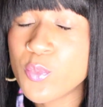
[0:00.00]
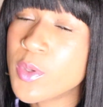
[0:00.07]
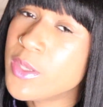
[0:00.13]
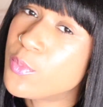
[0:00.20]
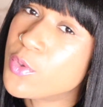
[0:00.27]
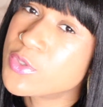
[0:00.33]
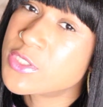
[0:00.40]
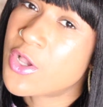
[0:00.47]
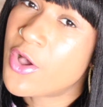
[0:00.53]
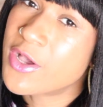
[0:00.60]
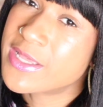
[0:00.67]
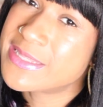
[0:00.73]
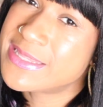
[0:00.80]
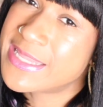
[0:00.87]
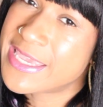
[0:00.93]
We will talk
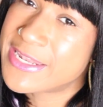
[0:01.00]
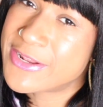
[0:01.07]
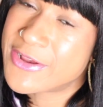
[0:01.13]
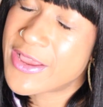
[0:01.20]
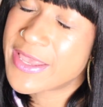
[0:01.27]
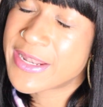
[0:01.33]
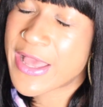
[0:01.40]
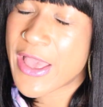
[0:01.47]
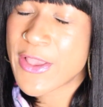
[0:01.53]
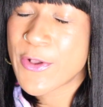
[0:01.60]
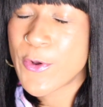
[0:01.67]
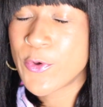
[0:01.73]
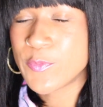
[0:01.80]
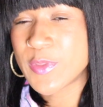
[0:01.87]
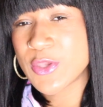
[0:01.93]
later and I
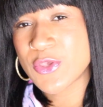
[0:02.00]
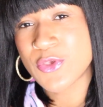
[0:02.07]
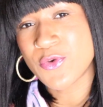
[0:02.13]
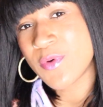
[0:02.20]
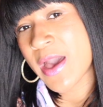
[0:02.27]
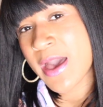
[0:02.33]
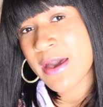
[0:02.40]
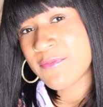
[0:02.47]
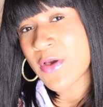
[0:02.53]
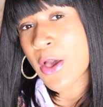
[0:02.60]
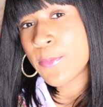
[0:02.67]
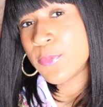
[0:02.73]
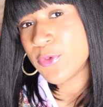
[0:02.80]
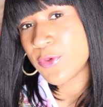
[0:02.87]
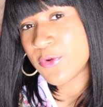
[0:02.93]
hope that you have a
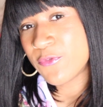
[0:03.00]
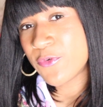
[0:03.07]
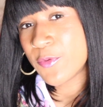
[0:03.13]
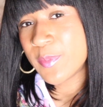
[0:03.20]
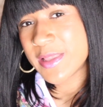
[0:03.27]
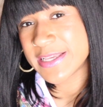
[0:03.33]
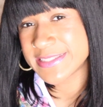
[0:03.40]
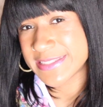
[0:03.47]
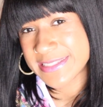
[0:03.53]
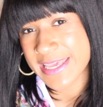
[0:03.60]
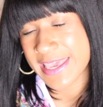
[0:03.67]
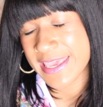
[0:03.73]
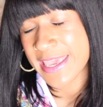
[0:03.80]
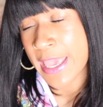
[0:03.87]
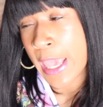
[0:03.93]
beautiful blessed
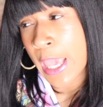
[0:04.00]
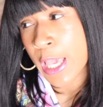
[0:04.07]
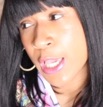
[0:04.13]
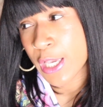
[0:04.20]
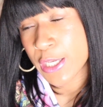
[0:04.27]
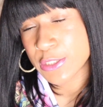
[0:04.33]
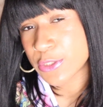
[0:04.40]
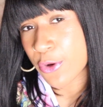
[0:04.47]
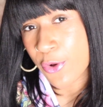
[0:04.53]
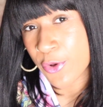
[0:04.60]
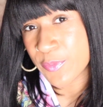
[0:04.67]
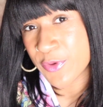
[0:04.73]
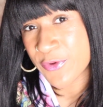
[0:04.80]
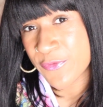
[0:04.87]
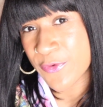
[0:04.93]
day because you're all
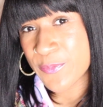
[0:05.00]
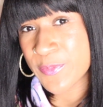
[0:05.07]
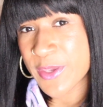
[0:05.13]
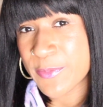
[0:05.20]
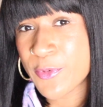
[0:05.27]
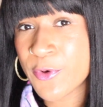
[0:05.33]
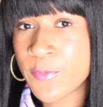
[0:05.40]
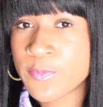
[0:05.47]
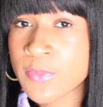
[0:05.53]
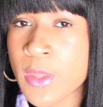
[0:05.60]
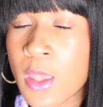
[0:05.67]
beautiful people.